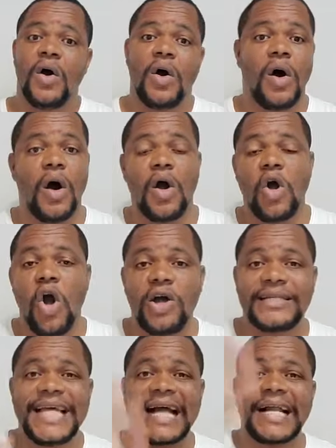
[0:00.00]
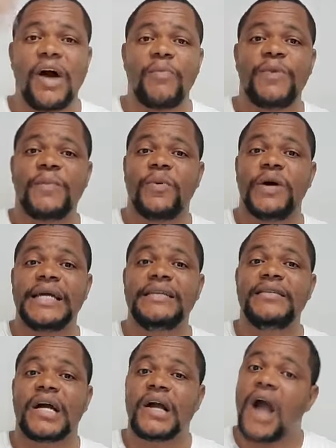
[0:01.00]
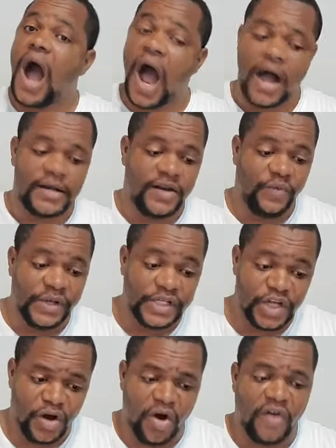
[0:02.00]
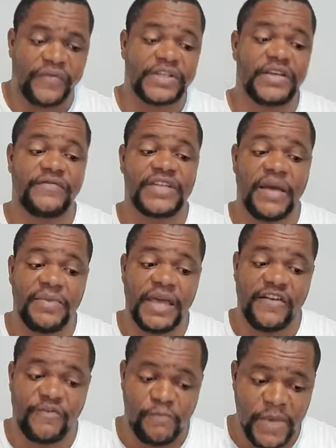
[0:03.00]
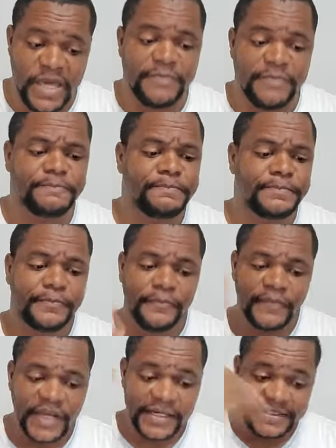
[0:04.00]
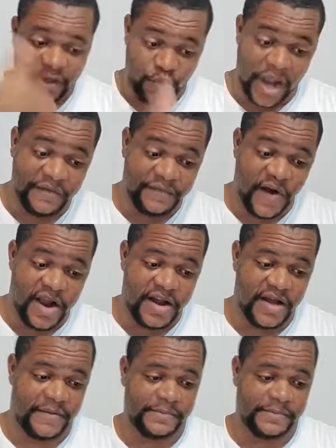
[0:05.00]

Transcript: or contact our people in Dakar, the regional office of WFP. They write further.